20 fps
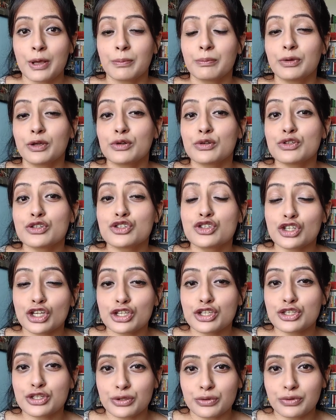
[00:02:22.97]
because
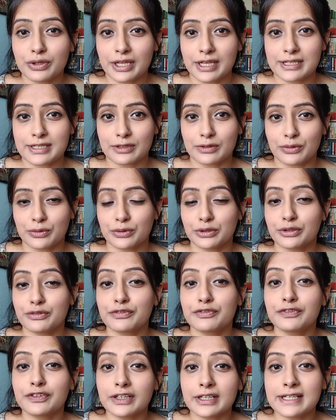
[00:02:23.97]
just 2 days ago, the
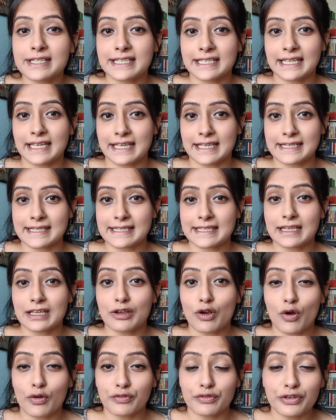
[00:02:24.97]
first case
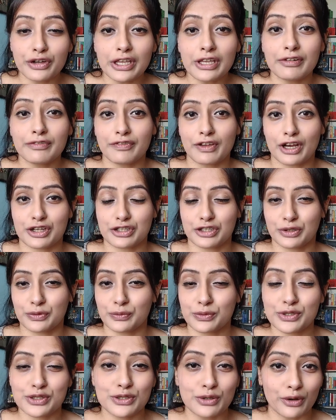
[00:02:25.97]
of reinfection
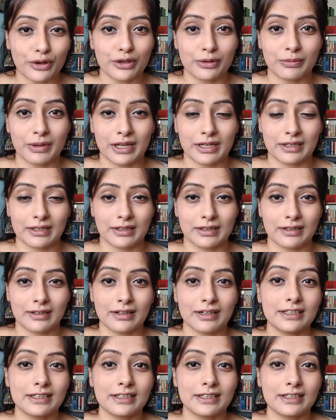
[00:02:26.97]
was documented.